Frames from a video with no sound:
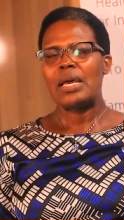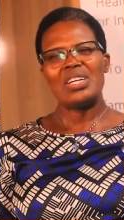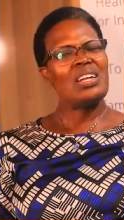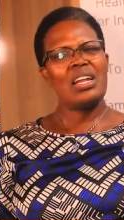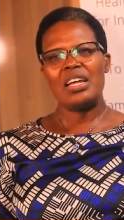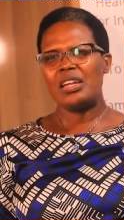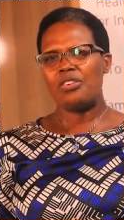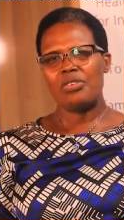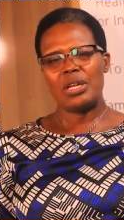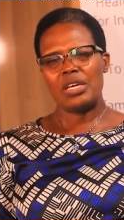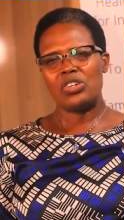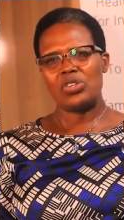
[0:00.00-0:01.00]
in any
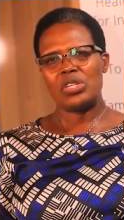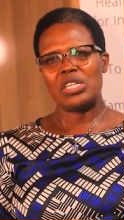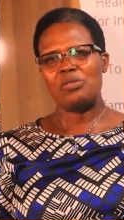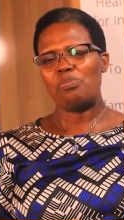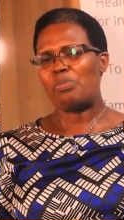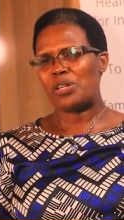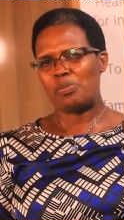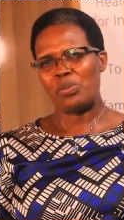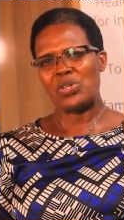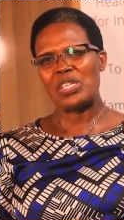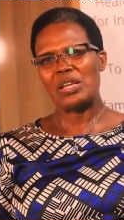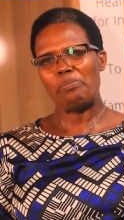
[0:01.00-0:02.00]
relationship,
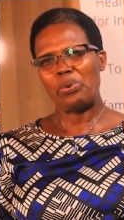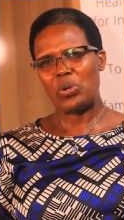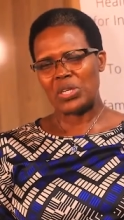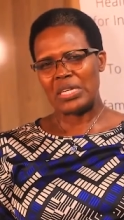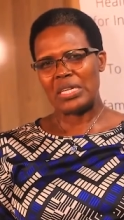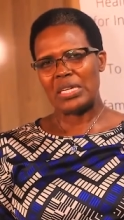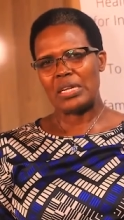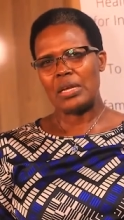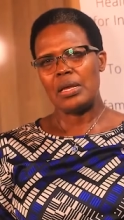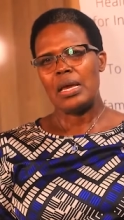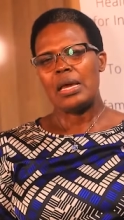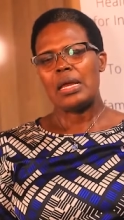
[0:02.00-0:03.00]
most
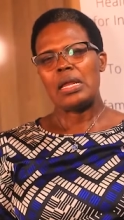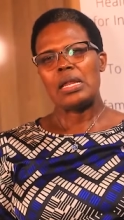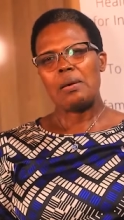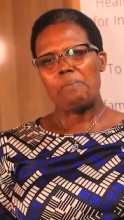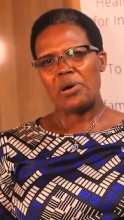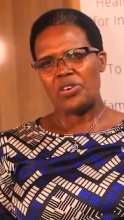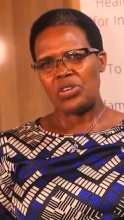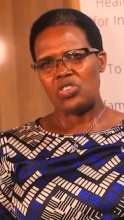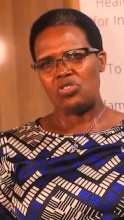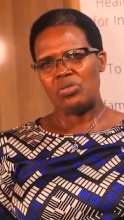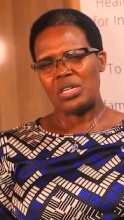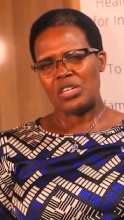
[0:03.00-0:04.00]
importantly in a
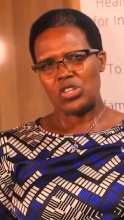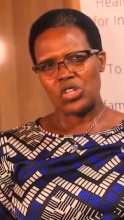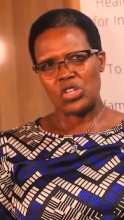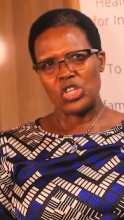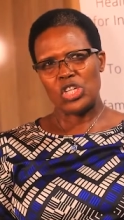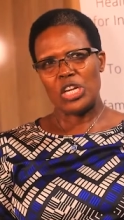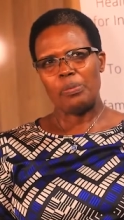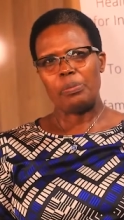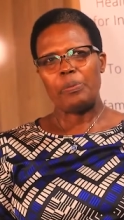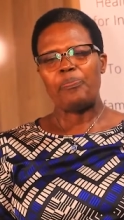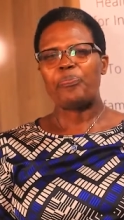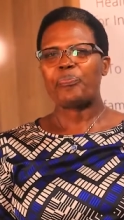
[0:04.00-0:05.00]
marriage relationship.
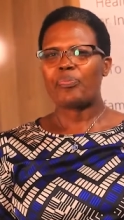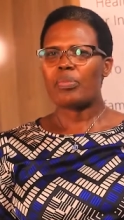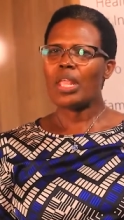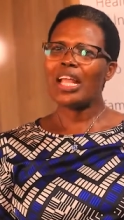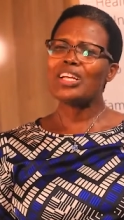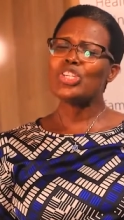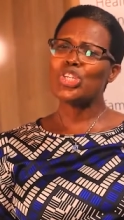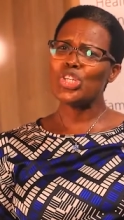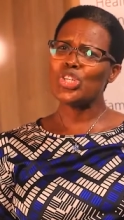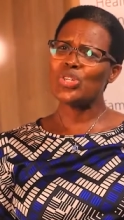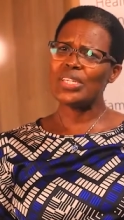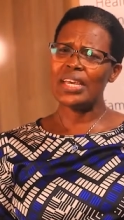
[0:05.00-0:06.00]
So
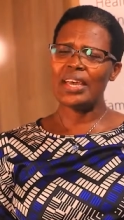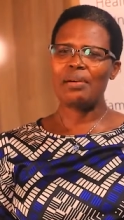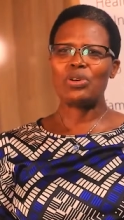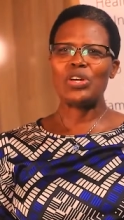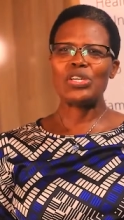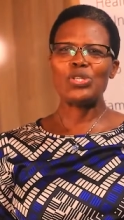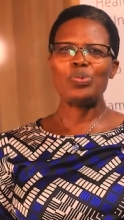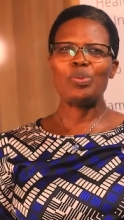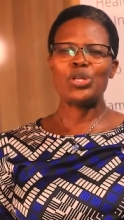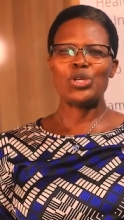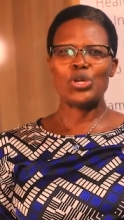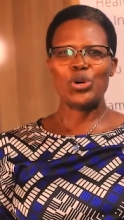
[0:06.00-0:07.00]
today I'm going to
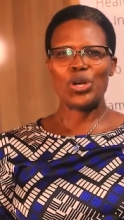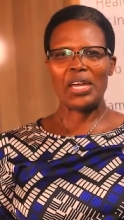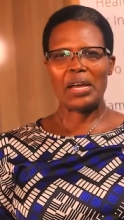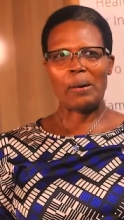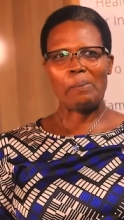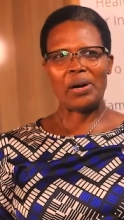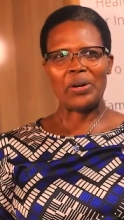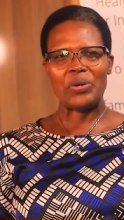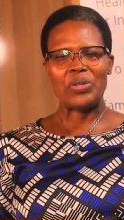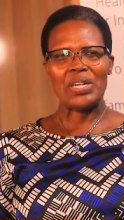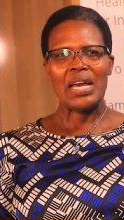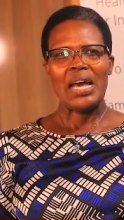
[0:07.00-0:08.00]
be talking
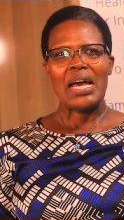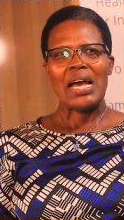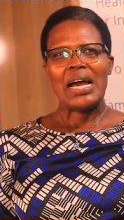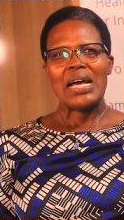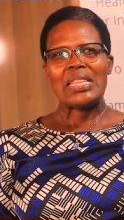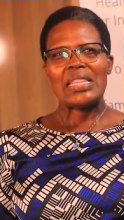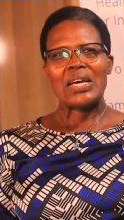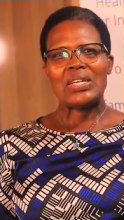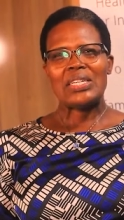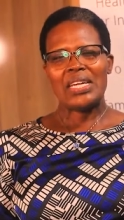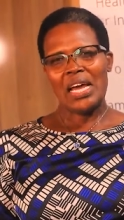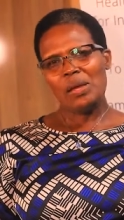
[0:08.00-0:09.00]
about
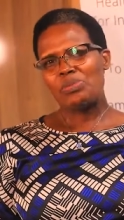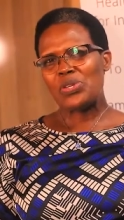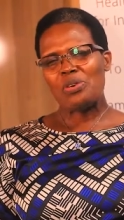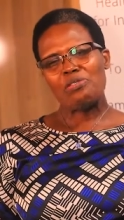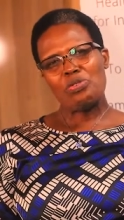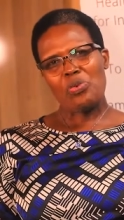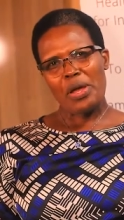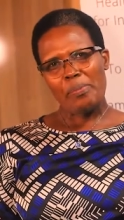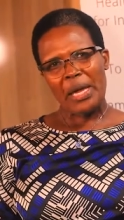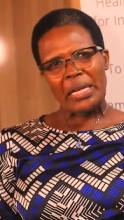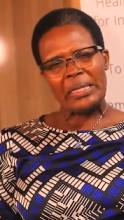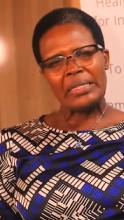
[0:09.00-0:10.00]
the types of
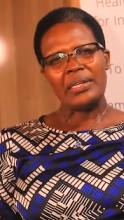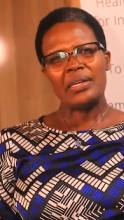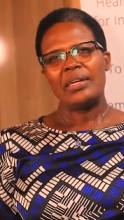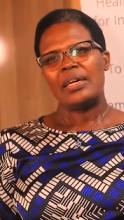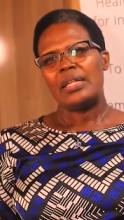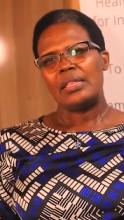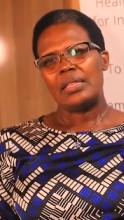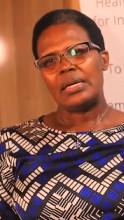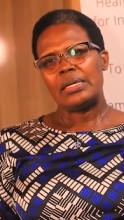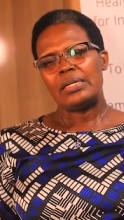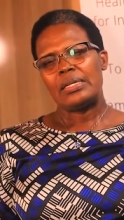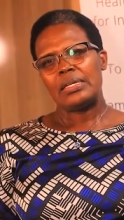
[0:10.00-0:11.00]
women
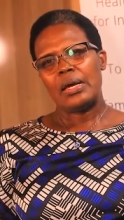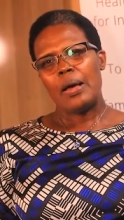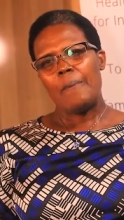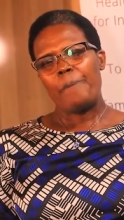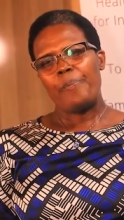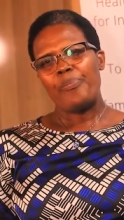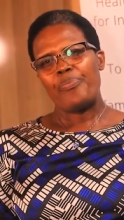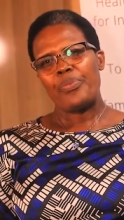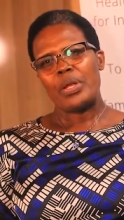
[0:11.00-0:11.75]
that in